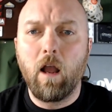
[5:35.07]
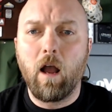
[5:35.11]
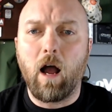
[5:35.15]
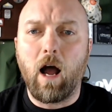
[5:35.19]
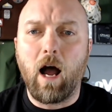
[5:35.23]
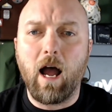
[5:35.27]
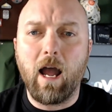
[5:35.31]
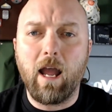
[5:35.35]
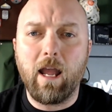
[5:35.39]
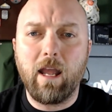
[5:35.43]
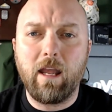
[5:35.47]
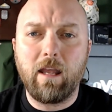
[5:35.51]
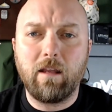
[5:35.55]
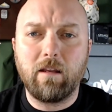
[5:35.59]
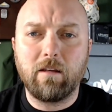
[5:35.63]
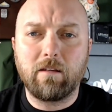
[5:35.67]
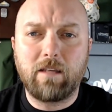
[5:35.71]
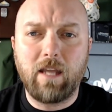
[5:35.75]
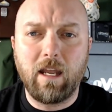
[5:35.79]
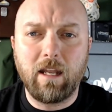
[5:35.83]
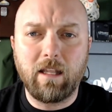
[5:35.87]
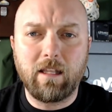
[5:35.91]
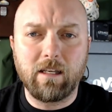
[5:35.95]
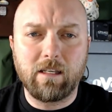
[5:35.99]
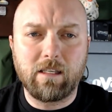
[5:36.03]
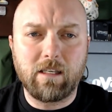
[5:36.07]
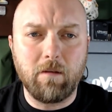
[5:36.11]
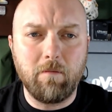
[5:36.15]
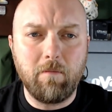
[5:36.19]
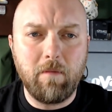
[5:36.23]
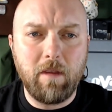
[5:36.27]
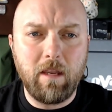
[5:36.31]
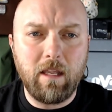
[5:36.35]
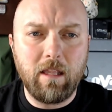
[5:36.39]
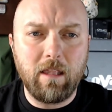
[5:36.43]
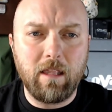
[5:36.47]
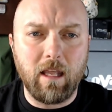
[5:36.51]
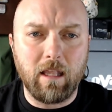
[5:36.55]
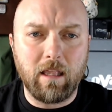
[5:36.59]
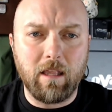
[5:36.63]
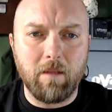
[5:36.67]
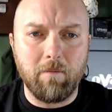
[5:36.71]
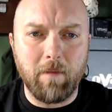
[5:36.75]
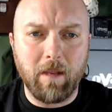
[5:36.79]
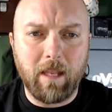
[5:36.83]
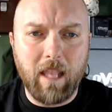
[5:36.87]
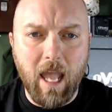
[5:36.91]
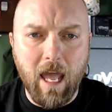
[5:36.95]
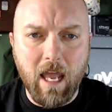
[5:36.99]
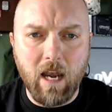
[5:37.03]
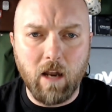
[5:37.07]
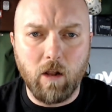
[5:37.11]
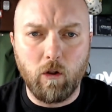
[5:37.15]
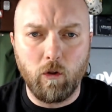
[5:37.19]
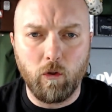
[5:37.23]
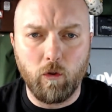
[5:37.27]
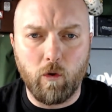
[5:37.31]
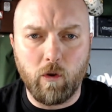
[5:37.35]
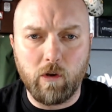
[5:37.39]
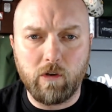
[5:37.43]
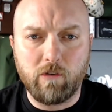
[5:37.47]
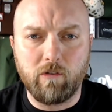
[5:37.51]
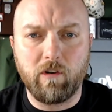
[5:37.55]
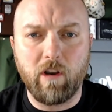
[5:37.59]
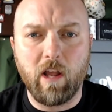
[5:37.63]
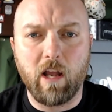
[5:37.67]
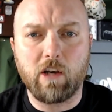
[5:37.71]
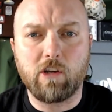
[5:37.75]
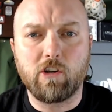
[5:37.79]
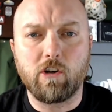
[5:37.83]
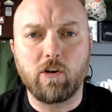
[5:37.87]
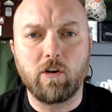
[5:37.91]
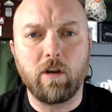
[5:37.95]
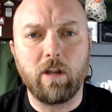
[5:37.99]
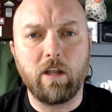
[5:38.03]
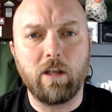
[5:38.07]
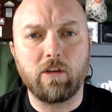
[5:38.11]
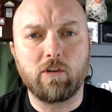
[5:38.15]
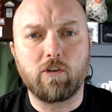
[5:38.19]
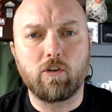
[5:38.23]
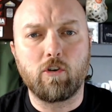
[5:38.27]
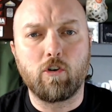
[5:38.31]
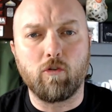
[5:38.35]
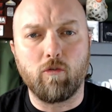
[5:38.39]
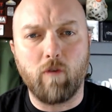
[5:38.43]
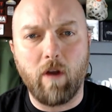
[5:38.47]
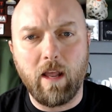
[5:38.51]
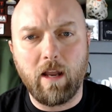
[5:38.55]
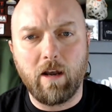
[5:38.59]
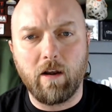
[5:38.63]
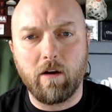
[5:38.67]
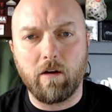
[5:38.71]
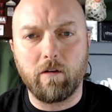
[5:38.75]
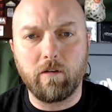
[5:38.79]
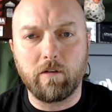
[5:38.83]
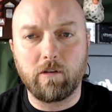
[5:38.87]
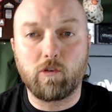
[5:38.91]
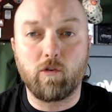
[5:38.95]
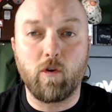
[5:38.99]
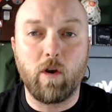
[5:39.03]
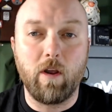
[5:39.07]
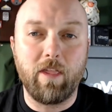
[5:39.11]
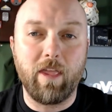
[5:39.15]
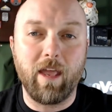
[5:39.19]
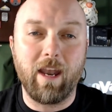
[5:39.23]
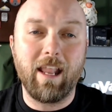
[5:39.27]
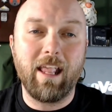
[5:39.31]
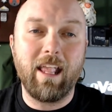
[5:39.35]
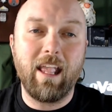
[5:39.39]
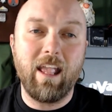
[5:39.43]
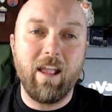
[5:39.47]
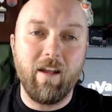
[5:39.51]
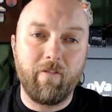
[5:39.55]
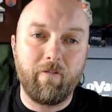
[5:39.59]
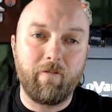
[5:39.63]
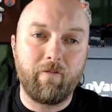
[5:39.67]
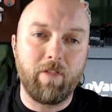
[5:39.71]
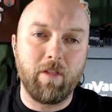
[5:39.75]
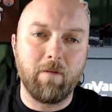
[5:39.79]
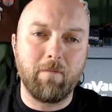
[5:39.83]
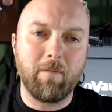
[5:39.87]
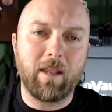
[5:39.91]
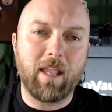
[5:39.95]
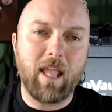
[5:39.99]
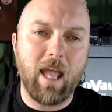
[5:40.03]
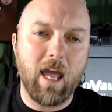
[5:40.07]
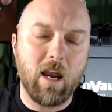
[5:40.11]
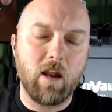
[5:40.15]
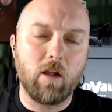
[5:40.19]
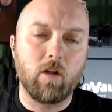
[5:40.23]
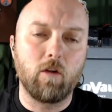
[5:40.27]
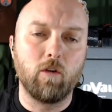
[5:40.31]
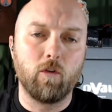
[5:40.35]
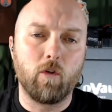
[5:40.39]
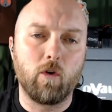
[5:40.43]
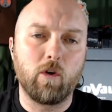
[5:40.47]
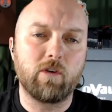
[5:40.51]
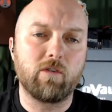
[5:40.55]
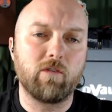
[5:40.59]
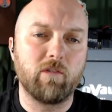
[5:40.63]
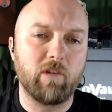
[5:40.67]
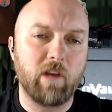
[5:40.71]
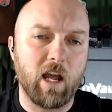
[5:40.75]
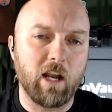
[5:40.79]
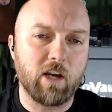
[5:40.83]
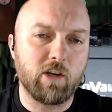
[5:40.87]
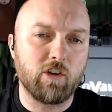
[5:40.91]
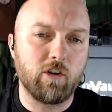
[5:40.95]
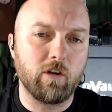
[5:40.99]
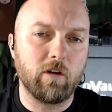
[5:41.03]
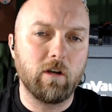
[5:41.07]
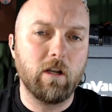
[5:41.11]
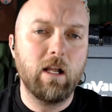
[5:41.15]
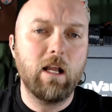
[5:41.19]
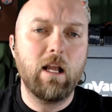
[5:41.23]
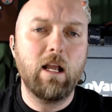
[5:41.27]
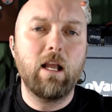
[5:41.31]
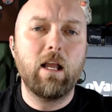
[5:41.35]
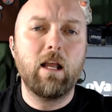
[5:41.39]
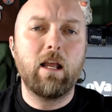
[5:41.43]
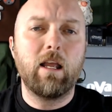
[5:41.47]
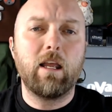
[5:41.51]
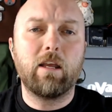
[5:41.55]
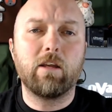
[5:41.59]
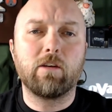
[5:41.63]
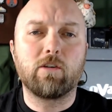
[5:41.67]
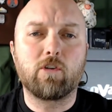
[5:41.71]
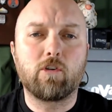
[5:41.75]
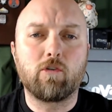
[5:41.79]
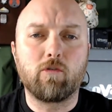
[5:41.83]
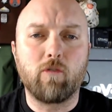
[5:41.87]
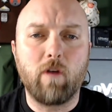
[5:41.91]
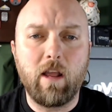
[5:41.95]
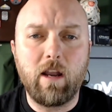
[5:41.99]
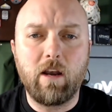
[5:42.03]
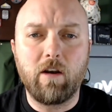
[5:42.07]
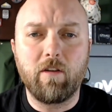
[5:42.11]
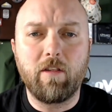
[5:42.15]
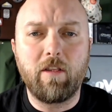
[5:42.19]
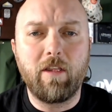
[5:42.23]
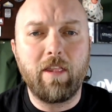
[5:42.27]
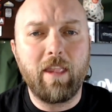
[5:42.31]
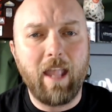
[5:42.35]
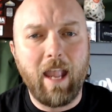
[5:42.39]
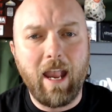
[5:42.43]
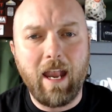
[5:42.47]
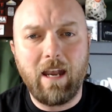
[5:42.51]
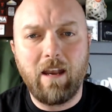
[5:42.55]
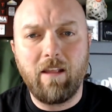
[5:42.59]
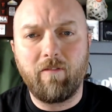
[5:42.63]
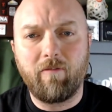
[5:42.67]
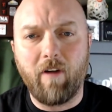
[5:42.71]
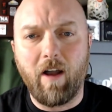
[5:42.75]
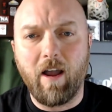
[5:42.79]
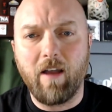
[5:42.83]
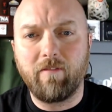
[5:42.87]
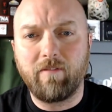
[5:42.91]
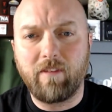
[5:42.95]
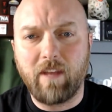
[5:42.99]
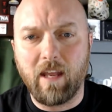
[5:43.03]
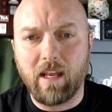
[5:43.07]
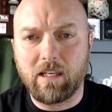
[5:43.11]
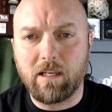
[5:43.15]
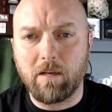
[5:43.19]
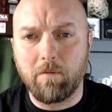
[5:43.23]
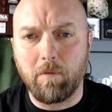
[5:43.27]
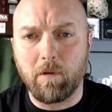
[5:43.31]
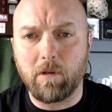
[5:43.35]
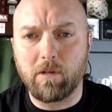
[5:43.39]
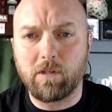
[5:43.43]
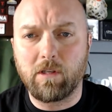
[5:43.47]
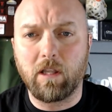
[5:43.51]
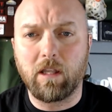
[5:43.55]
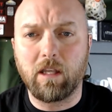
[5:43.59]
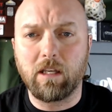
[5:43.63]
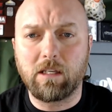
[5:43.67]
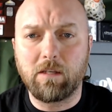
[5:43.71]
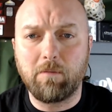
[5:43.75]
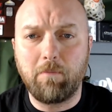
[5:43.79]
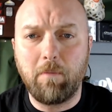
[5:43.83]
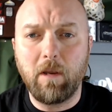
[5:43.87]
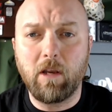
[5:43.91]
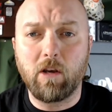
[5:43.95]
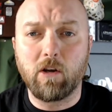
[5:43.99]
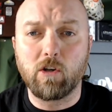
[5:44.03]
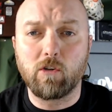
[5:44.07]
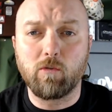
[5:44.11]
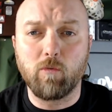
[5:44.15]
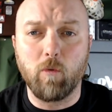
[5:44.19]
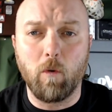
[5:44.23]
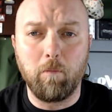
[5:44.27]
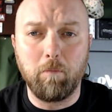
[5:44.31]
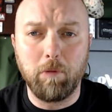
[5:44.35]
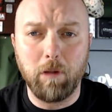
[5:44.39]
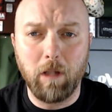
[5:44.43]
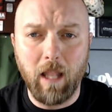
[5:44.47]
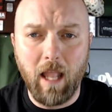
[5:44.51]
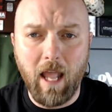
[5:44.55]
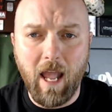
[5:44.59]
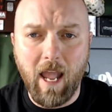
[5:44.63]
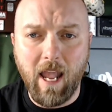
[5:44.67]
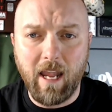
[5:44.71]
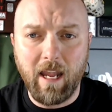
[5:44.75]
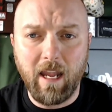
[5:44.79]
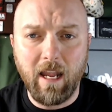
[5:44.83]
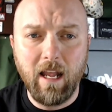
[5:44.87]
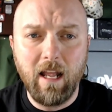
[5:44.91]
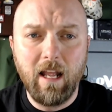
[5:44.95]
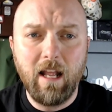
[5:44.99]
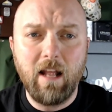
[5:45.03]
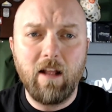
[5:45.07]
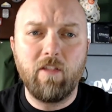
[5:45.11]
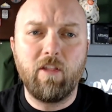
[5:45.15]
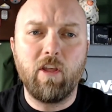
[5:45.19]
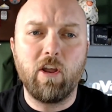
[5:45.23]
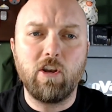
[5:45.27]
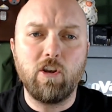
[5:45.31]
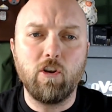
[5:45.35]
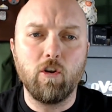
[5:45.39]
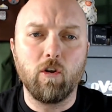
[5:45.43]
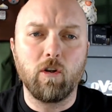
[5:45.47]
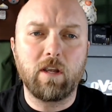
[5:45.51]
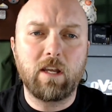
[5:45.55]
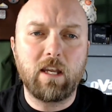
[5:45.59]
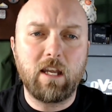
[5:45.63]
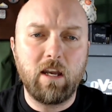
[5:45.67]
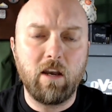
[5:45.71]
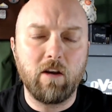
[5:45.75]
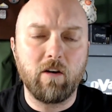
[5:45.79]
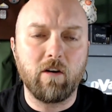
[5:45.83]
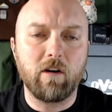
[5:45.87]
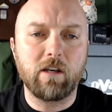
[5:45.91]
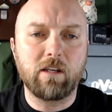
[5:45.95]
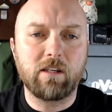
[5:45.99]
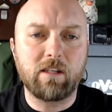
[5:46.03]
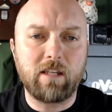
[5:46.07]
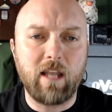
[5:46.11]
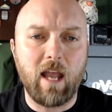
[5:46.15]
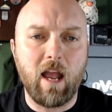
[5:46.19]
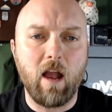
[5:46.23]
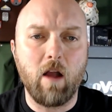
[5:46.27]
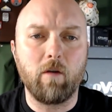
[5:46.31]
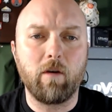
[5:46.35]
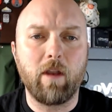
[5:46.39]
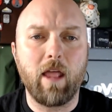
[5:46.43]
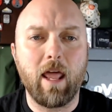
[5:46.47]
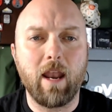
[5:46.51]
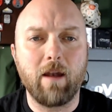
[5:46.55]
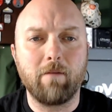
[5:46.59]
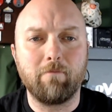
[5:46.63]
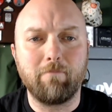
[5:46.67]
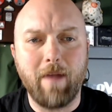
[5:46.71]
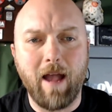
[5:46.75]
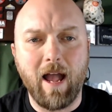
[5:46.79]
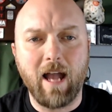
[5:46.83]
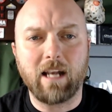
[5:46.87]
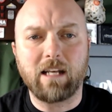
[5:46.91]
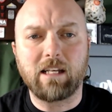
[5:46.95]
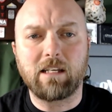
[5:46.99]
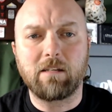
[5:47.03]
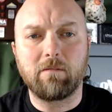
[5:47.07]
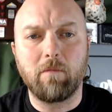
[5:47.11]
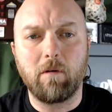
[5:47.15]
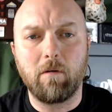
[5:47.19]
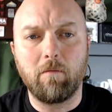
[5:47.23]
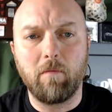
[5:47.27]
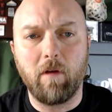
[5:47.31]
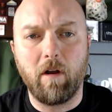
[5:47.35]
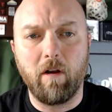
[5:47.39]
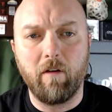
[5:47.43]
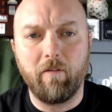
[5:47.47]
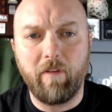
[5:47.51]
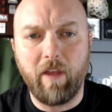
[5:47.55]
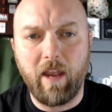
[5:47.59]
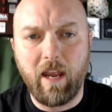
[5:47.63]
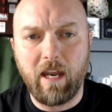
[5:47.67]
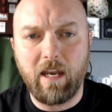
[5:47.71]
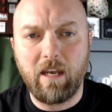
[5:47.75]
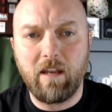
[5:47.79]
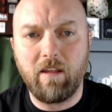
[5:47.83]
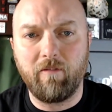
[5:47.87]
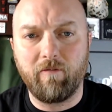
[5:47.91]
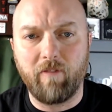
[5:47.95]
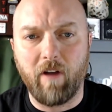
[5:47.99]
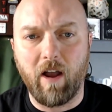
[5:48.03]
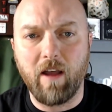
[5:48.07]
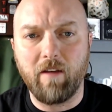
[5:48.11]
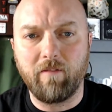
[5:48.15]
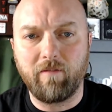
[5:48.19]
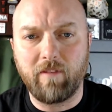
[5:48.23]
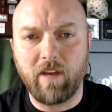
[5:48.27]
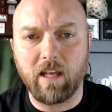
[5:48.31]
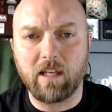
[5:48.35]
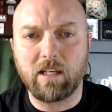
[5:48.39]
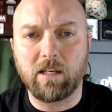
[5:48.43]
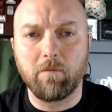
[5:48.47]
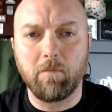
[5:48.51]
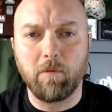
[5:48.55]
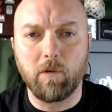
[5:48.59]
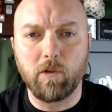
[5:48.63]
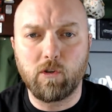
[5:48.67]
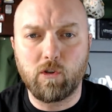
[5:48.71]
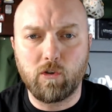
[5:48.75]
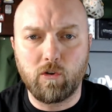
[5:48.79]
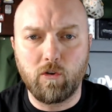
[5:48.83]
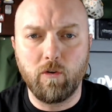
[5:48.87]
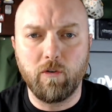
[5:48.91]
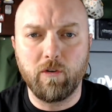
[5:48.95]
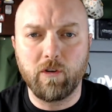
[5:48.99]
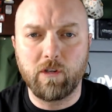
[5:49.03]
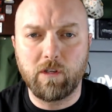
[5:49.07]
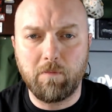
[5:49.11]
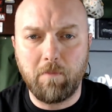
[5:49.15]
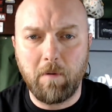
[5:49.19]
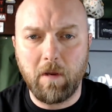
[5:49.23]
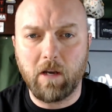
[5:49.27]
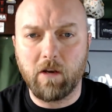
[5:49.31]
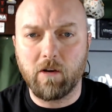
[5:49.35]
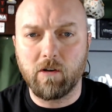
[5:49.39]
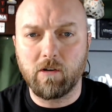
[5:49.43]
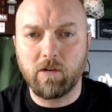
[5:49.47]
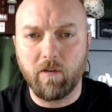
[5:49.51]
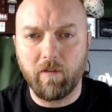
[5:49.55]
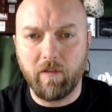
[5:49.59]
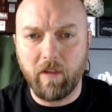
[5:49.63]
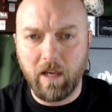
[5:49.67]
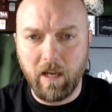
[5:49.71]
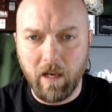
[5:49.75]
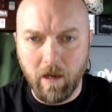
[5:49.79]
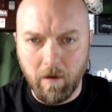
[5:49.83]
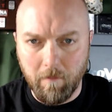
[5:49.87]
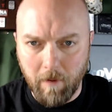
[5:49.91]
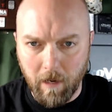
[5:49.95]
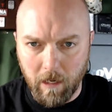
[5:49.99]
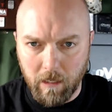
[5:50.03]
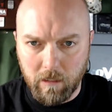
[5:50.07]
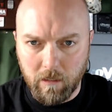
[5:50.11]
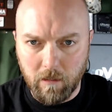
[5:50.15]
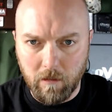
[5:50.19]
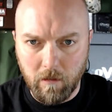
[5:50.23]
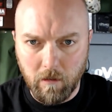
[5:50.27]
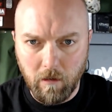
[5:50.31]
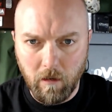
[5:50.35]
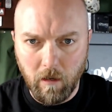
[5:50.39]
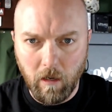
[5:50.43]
I take this to mean that the mechanical noise reduction is that if the mechanical noise reduction is greater than the 85 decibels that the speakers will play, then you'll hear a sound at a maximum of 85 decibels through the speakers of the earbuds.